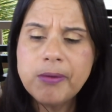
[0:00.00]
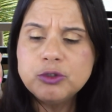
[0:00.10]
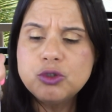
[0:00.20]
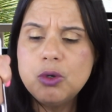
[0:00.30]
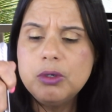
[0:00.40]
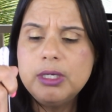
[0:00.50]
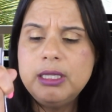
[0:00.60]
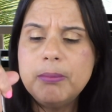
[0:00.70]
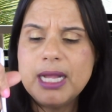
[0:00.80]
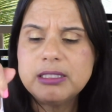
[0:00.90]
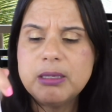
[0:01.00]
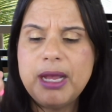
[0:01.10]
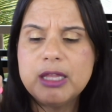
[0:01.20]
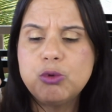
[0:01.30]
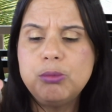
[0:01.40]
So in the master
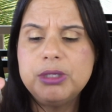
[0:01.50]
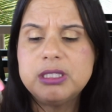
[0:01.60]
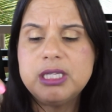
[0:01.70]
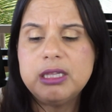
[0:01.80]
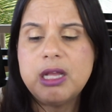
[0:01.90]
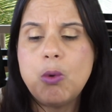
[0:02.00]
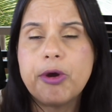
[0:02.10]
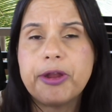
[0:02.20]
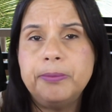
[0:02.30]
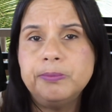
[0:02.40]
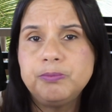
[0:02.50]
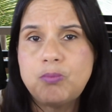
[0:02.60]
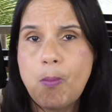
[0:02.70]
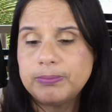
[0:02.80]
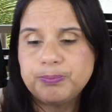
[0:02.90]
bathroom, the sink not working.
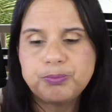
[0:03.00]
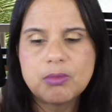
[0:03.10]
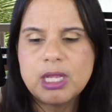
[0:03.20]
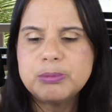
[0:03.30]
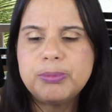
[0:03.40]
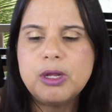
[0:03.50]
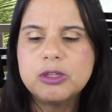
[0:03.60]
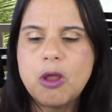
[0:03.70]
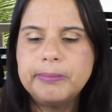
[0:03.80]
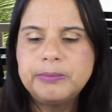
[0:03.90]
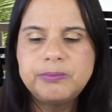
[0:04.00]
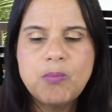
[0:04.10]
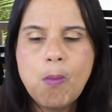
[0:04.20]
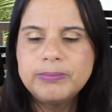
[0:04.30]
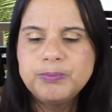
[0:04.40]
It's plugged up.
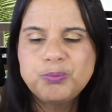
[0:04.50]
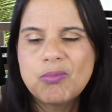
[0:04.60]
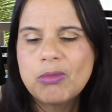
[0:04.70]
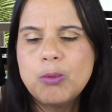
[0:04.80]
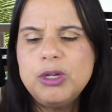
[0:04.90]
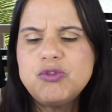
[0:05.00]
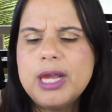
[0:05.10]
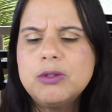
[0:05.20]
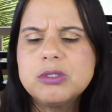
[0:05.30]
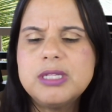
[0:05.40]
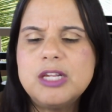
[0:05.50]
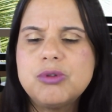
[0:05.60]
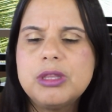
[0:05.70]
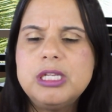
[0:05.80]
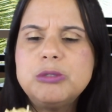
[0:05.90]
We tried those
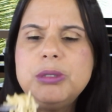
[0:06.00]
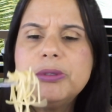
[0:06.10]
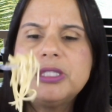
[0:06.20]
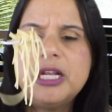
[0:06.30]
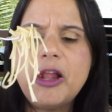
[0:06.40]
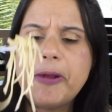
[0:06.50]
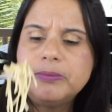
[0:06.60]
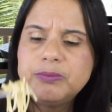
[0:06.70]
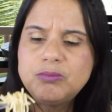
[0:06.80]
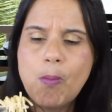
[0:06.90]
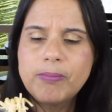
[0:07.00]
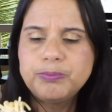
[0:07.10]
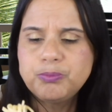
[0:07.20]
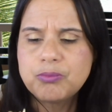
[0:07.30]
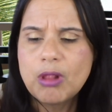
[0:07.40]
natural things people say, like
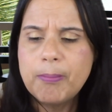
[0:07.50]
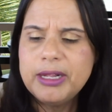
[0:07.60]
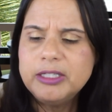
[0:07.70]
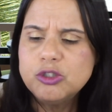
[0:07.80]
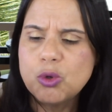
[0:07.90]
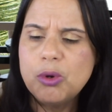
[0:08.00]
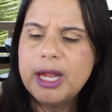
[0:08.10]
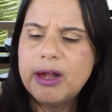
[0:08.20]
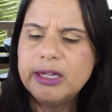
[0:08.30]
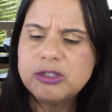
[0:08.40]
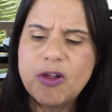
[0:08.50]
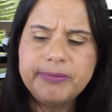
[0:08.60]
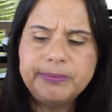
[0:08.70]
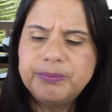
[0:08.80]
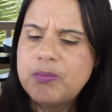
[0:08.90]
baking soda and all that
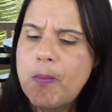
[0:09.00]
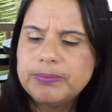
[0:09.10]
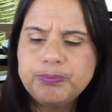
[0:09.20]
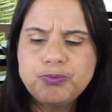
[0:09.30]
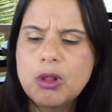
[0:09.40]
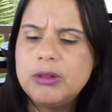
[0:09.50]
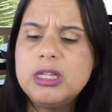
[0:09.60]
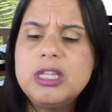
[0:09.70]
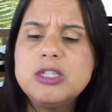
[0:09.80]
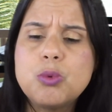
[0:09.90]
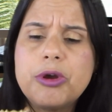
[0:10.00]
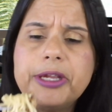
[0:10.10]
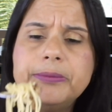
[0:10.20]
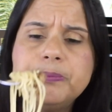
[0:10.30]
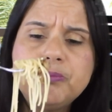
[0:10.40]
stuff. Nothing's
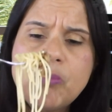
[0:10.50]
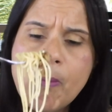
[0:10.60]
working.